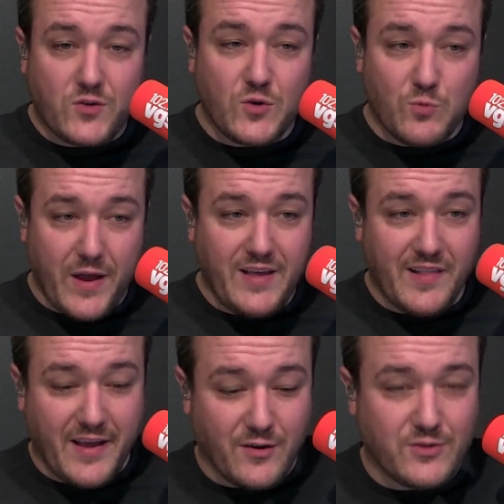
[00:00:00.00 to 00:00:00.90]
with
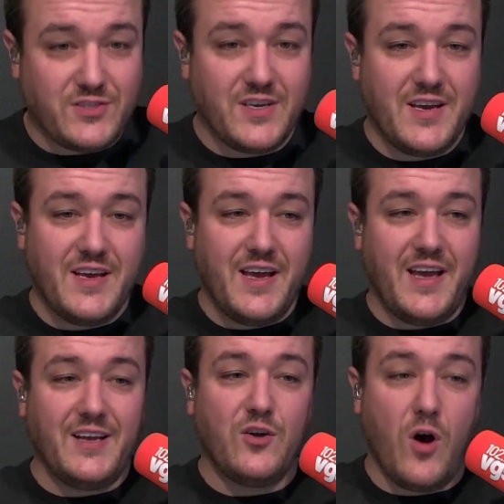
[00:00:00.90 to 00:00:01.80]
regulators
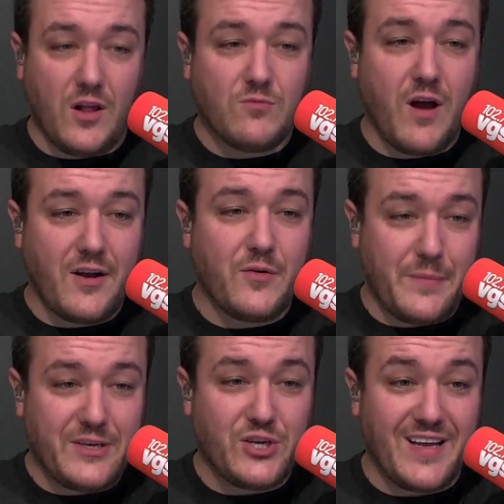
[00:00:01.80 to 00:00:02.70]
in Colorado and
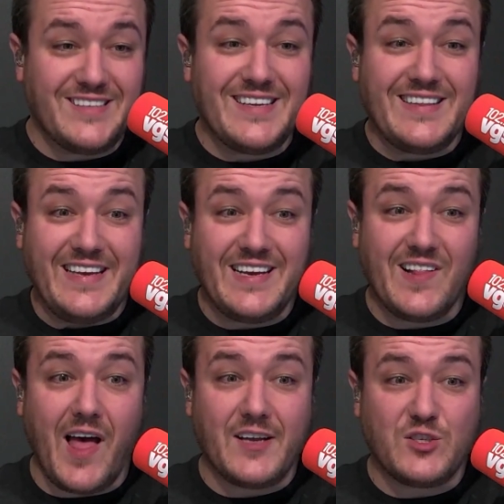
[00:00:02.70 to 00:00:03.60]
Michigan to
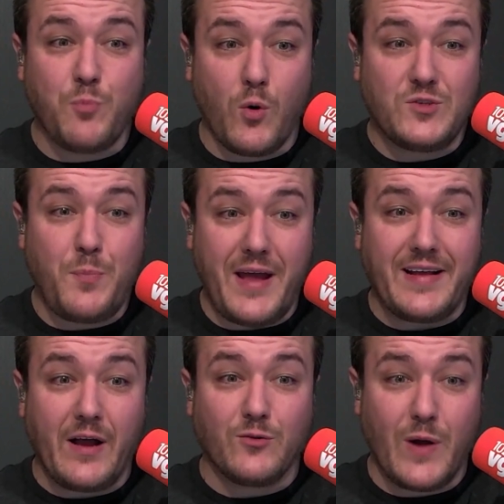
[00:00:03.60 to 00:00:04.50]
legalize sports
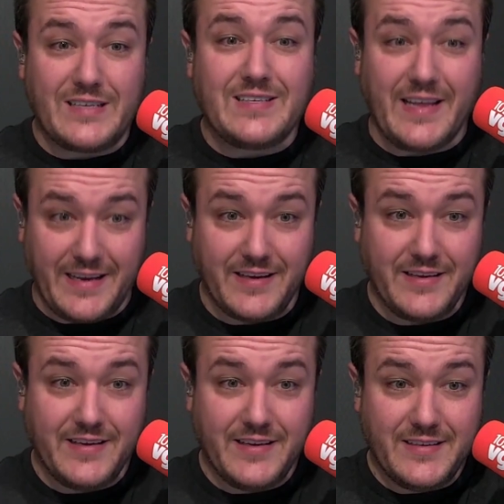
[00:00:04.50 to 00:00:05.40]
betting on wrestling.
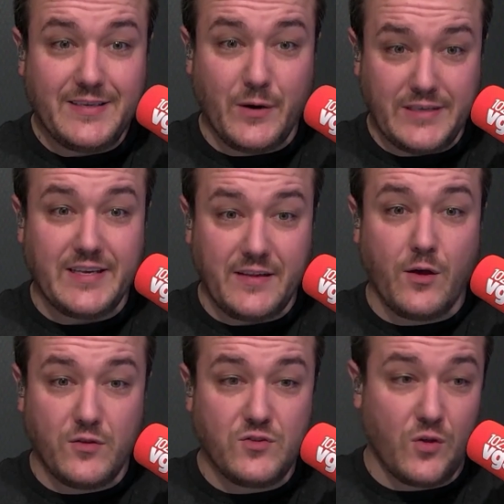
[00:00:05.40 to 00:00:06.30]
Seriously.
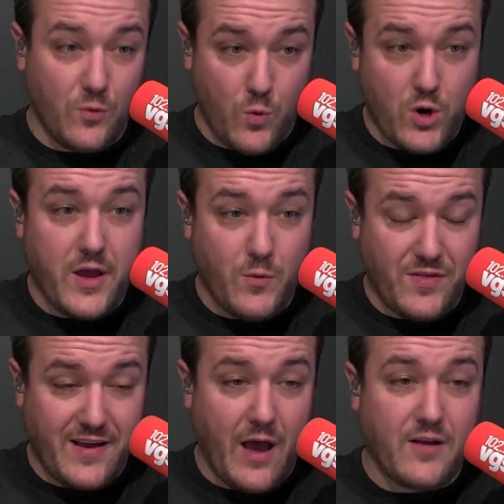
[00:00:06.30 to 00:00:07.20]
So they're working with the
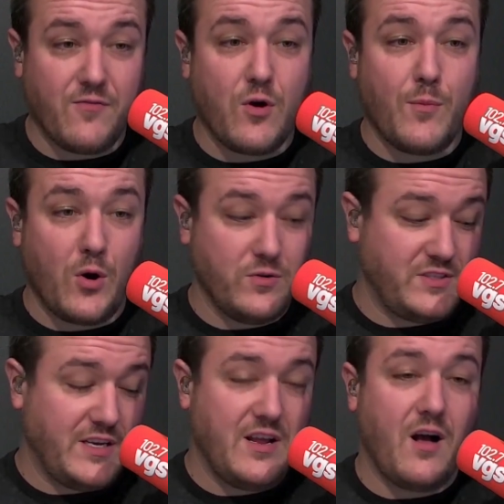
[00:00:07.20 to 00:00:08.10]
accounting firm Ernst &
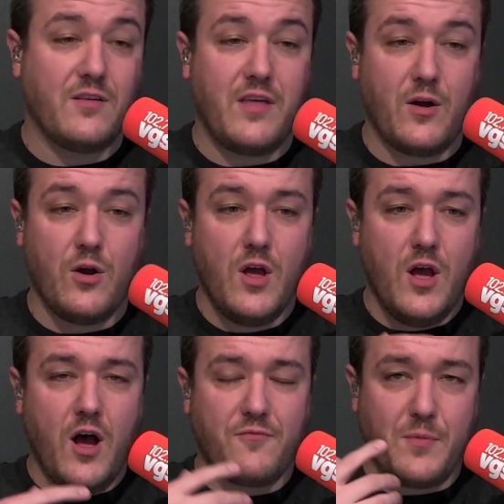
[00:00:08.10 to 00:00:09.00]
Young there
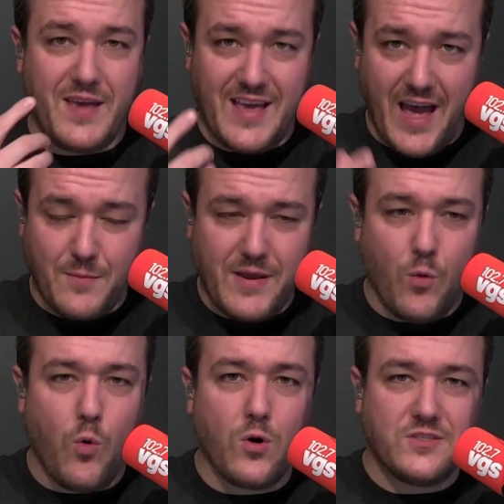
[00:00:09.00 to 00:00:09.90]
from the Academy
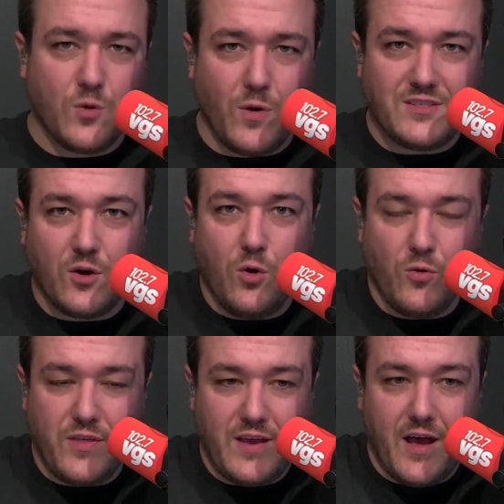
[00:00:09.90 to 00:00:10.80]
Awards, the ones that hold
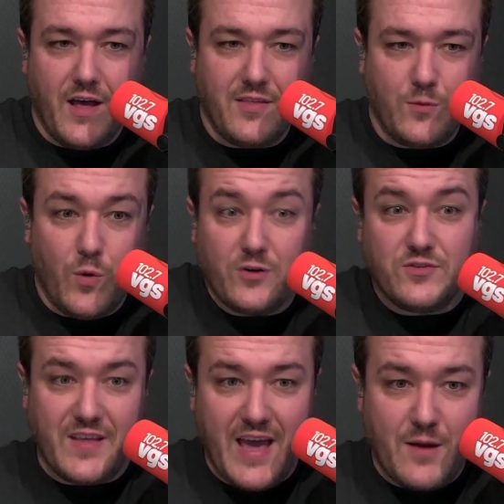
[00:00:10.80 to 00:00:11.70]
the winners of
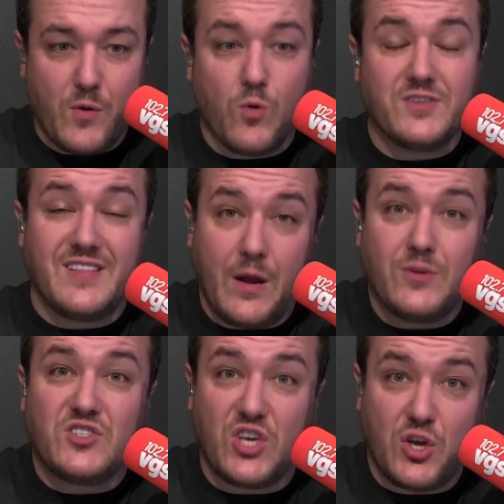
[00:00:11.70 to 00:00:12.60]
the Academy Awards. They
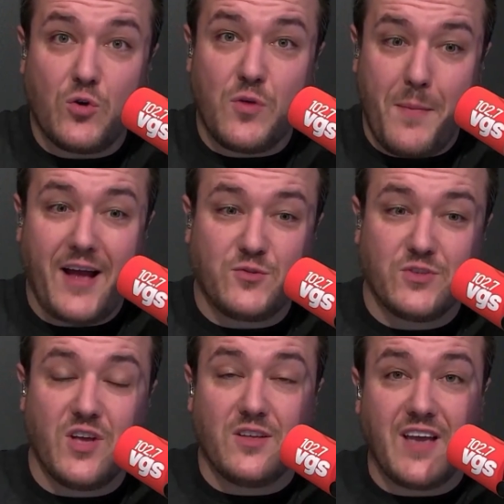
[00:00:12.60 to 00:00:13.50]
would secure the match
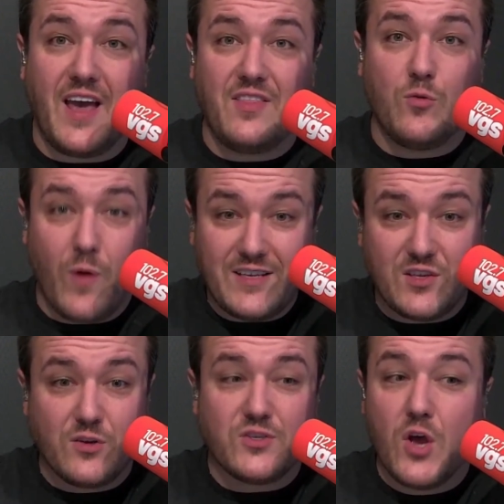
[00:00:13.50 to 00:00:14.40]
results, and the
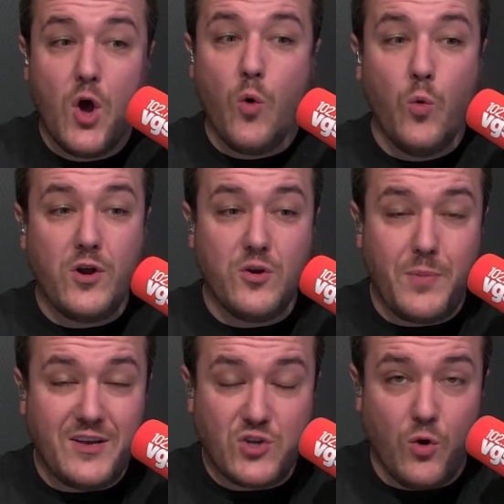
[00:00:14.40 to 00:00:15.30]
wrestlers wouldn't
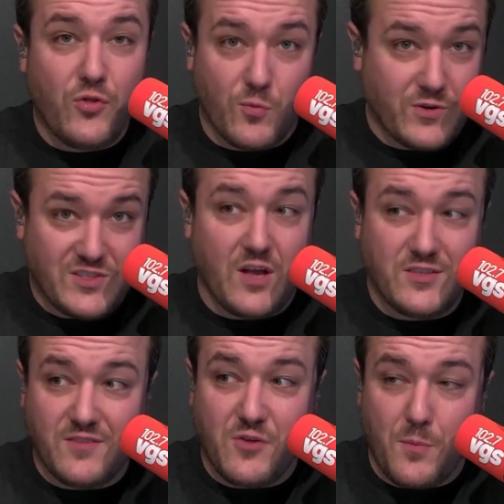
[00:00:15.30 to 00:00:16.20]
be told the
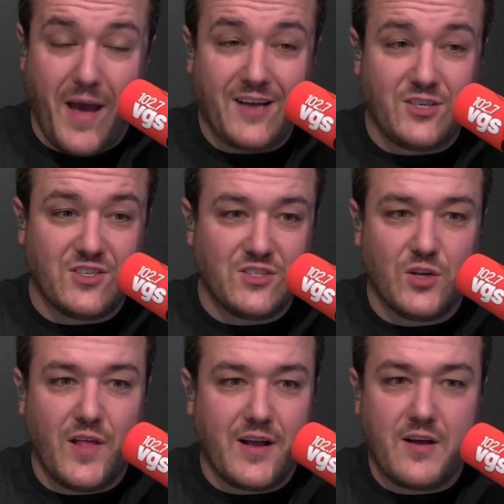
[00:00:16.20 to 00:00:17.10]
results of their matches
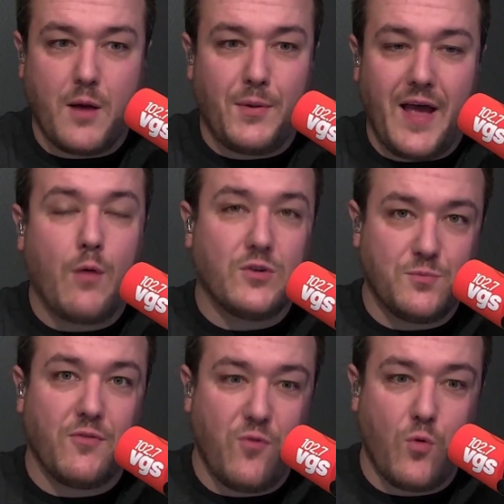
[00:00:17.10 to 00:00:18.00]
until like a couple hours
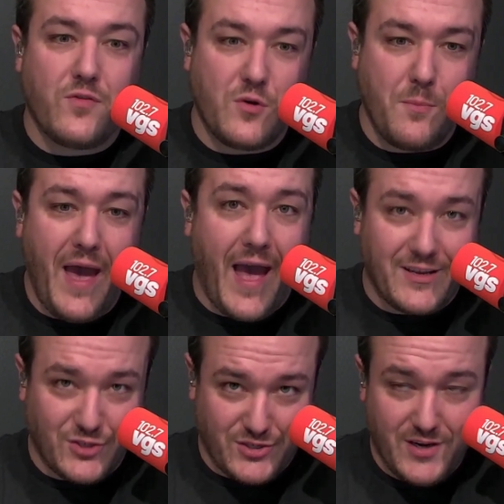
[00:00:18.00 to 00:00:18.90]
before their
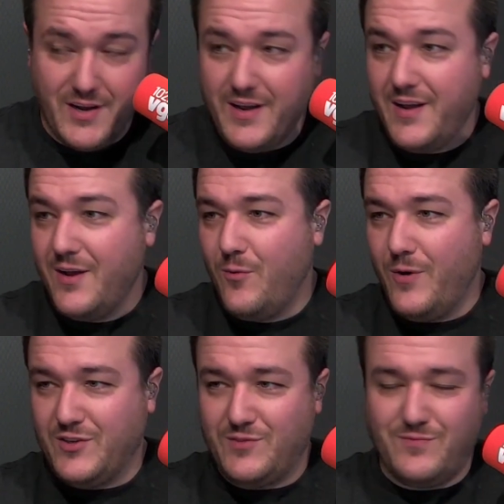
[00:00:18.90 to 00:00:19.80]
match,
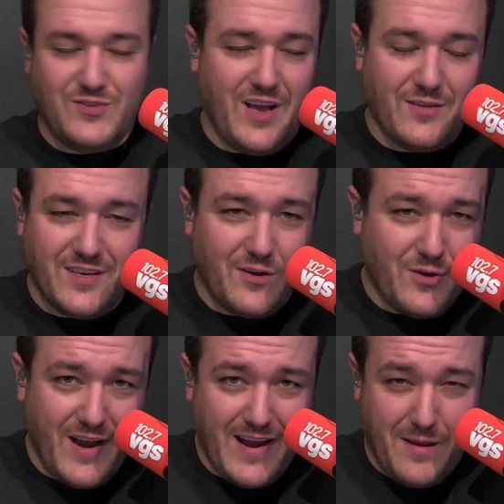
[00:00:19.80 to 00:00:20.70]
which sounds like a
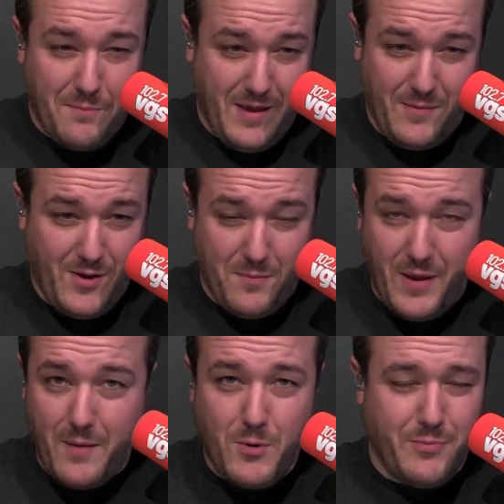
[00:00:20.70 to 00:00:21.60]
good idea maybe on
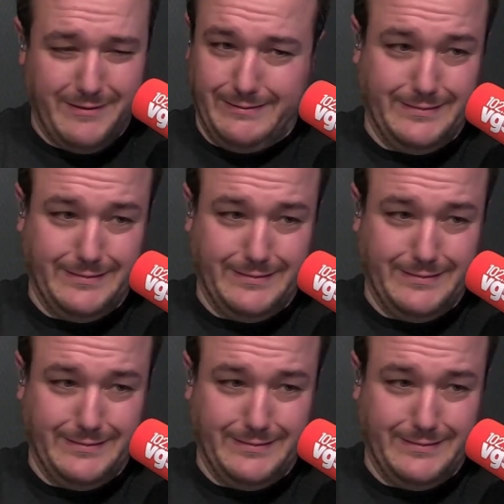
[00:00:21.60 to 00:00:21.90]
paper, but